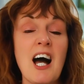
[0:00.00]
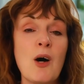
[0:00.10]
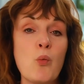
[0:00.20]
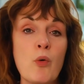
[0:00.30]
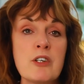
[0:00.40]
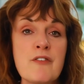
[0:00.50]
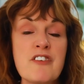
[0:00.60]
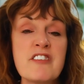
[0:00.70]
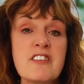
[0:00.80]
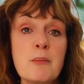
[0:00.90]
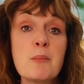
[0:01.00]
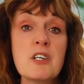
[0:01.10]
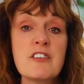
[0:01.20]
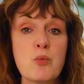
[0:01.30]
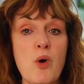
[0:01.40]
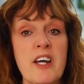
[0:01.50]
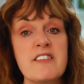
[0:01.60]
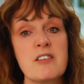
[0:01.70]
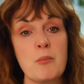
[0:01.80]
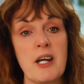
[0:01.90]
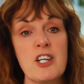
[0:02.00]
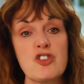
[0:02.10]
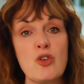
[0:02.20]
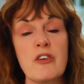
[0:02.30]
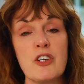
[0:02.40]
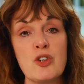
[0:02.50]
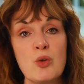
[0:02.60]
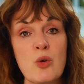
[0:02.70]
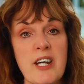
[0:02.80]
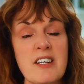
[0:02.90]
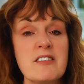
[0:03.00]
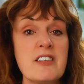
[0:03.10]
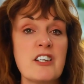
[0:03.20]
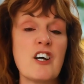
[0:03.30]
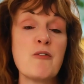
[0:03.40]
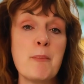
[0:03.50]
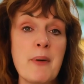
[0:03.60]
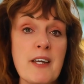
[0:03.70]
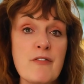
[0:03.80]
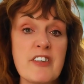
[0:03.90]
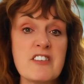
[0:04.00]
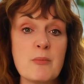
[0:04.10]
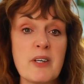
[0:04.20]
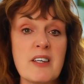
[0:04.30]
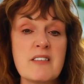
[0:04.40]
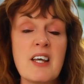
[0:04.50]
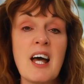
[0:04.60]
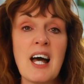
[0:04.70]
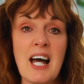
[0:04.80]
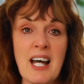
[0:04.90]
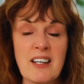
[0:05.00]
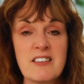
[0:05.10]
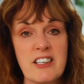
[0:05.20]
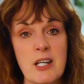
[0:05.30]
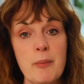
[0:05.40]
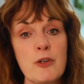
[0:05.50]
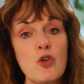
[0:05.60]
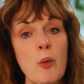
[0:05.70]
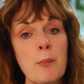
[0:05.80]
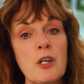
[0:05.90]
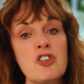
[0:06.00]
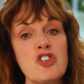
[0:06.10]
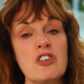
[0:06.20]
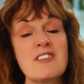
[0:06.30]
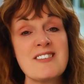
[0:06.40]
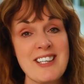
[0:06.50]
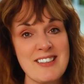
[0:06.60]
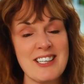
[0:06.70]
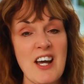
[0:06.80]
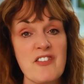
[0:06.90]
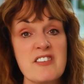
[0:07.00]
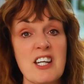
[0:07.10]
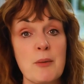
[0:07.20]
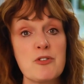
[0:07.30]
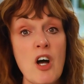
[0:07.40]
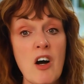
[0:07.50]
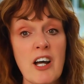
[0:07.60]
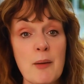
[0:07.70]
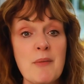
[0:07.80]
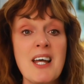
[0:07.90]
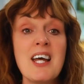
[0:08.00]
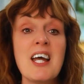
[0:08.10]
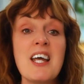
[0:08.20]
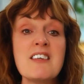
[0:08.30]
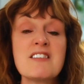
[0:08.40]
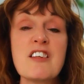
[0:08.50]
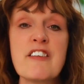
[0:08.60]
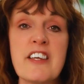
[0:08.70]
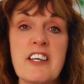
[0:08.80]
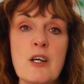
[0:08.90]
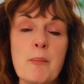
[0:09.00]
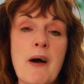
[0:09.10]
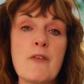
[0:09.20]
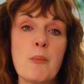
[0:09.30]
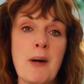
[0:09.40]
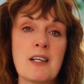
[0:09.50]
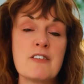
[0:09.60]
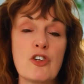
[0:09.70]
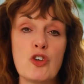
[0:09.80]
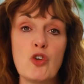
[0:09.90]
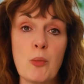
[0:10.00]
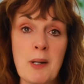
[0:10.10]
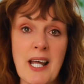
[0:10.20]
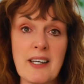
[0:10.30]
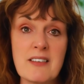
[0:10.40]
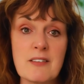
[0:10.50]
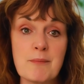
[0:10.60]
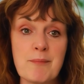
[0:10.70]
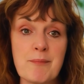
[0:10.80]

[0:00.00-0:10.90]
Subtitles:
And one of the simplest ways to make sure that you're getting enough B vitamins and keeping your blood sugar steady at the same time is to think about the balance on your plate.